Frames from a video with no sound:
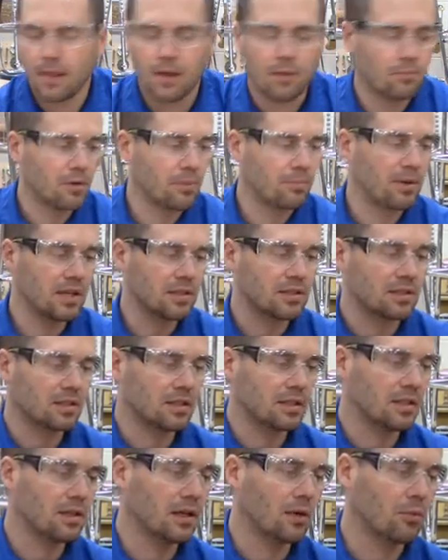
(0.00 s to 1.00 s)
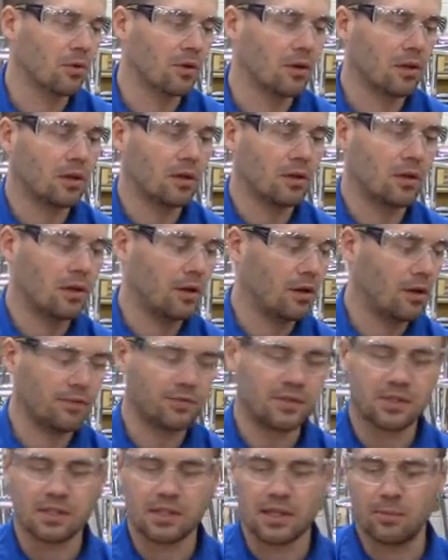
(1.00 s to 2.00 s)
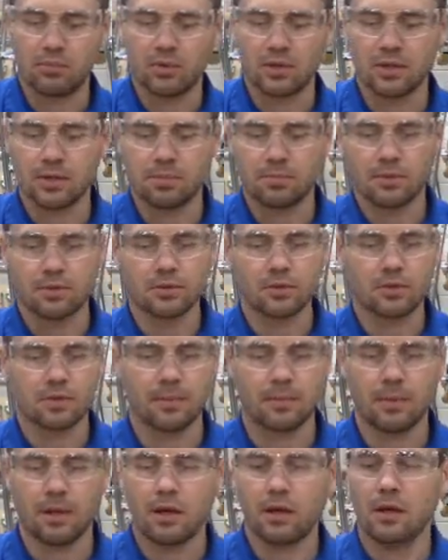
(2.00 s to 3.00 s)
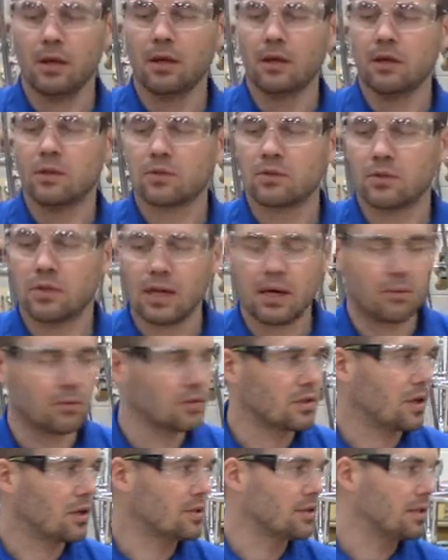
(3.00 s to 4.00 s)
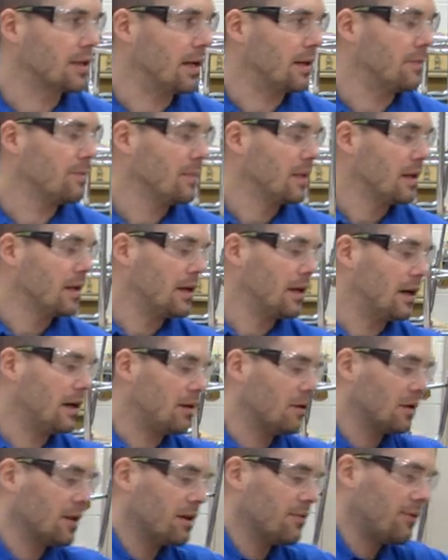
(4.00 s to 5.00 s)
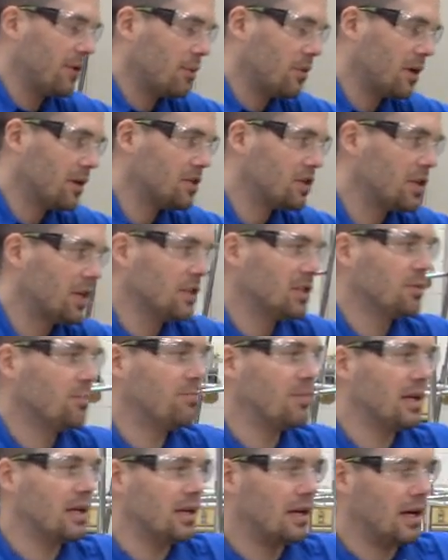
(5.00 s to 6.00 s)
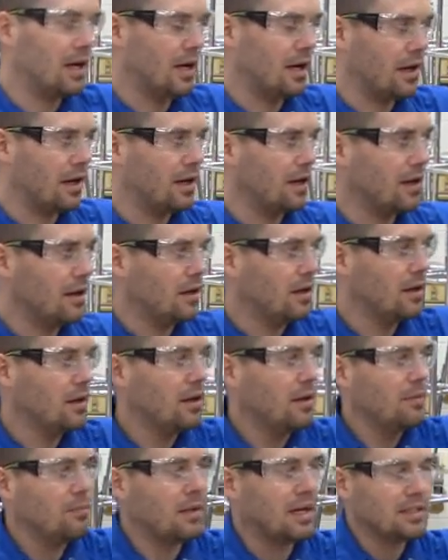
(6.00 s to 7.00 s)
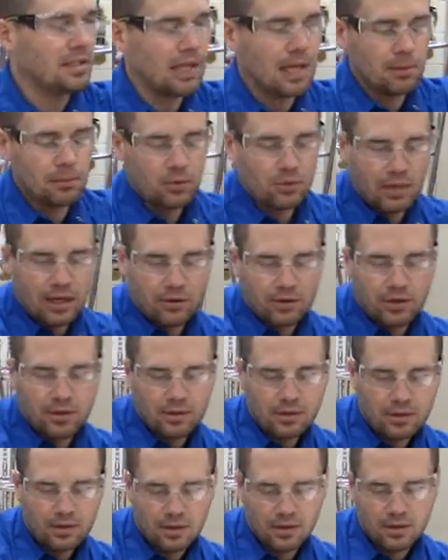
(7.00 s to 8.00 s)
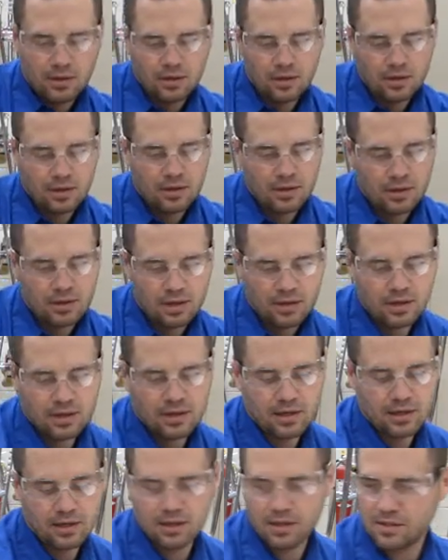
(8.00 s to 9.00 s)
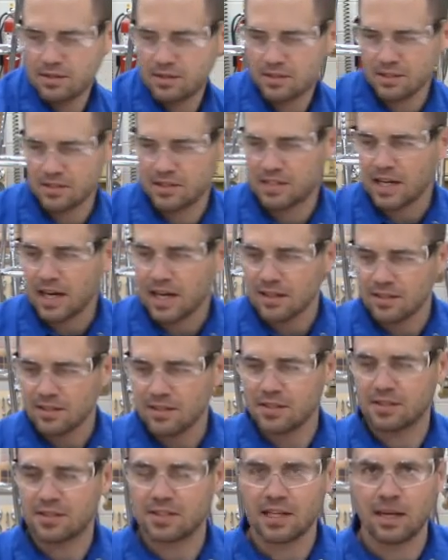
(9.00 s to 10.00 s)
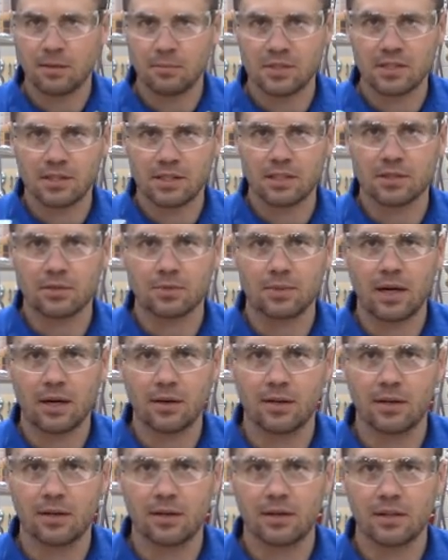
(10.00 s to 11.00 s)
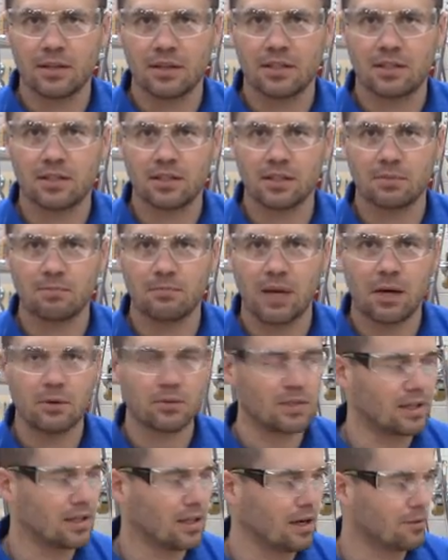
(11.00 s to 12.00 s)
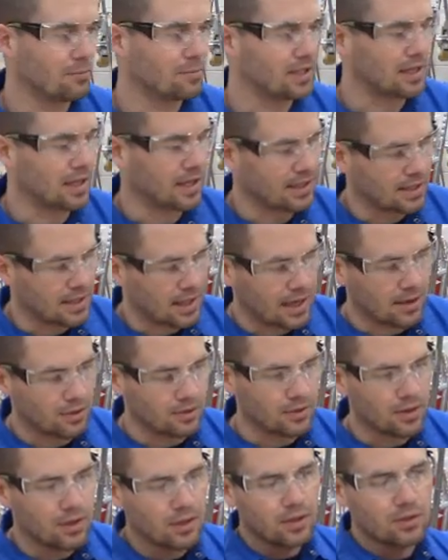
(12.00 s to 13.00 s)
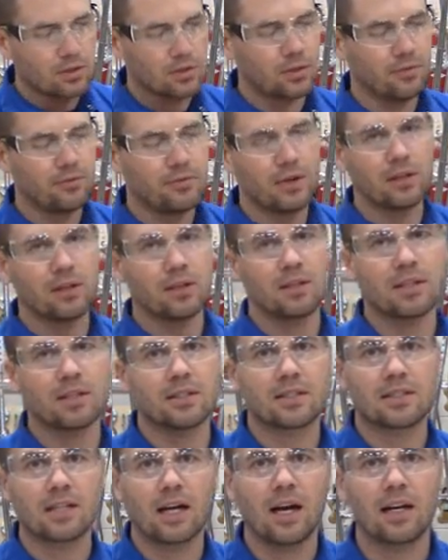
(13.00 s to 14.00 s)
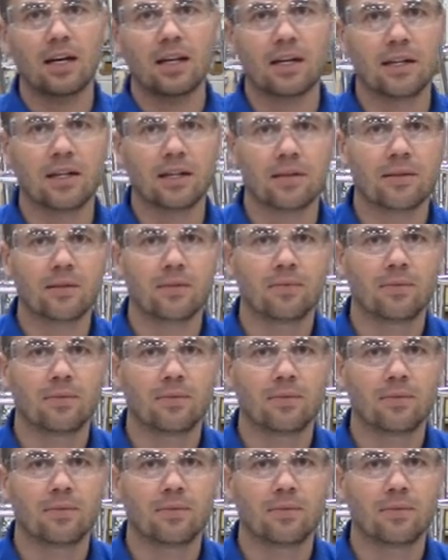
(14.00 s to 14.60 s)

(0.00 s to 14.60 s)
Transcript: But basically they work off the same principles. So that one's all set. Now if I want to change a bit on my table router, it's exactly the same as this router. It's just mounted upside down. So if I look inside of here,